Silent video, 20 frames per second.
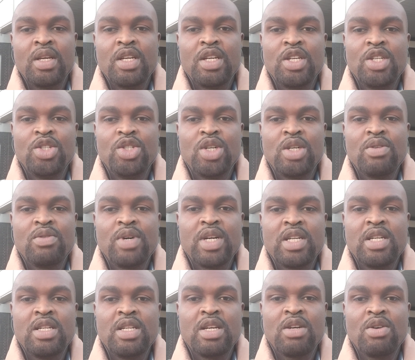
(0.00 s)
In
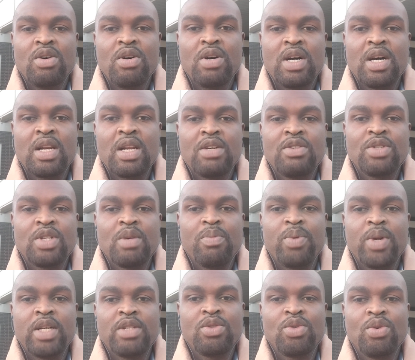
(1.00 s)
January, they all announced a
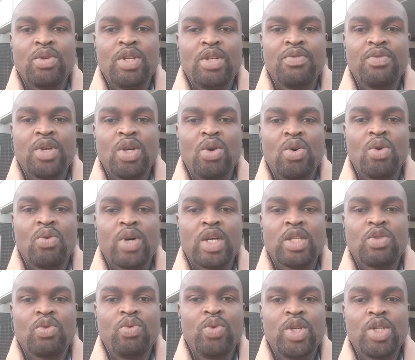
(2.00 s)
plan to leave
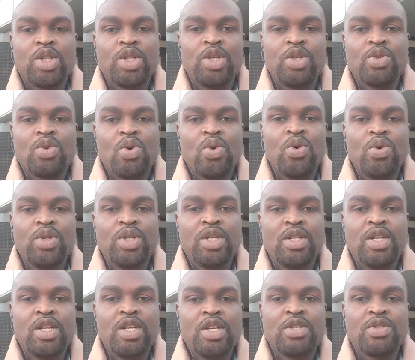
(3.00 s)
ECOWAS, which is
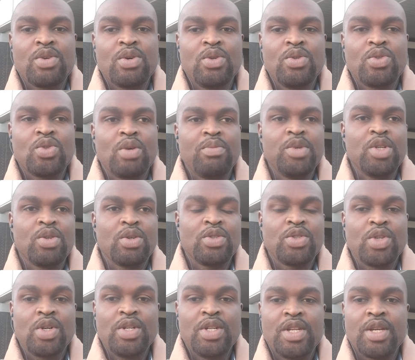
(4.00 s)
holding its own summit on
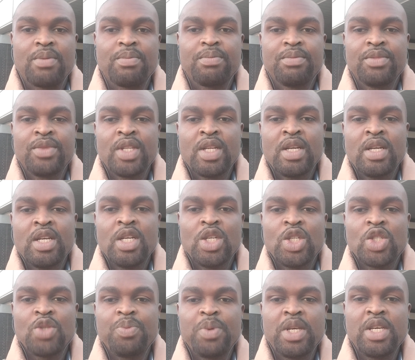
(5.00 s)
Sunday.
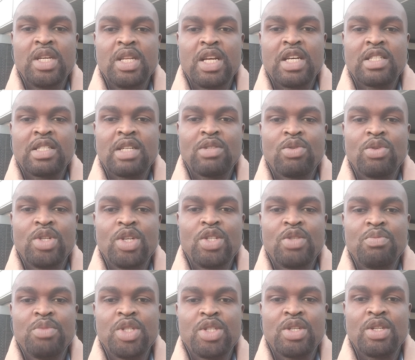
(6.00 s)
Speaking at
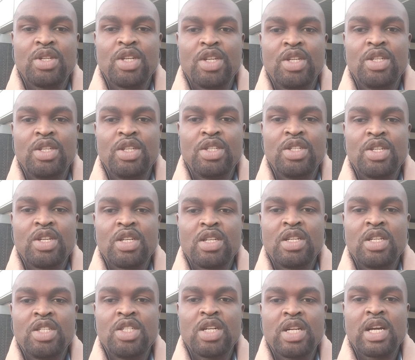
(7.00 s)
Saturday's meeting in the
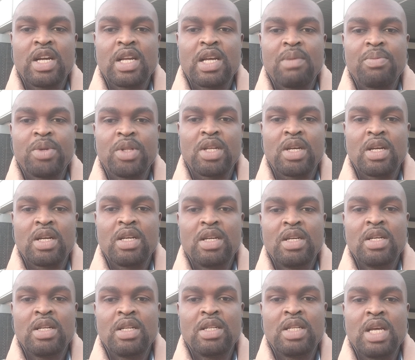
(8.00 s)
Nigerian capital,
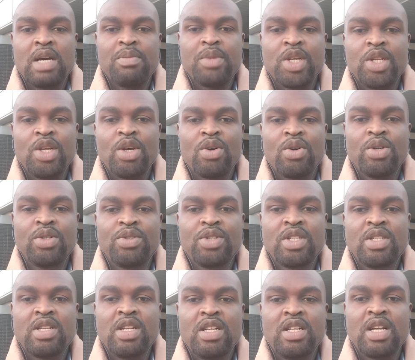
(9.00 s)
Niamey, the
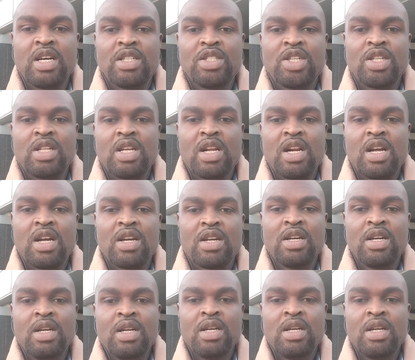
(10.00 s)
country's leader, General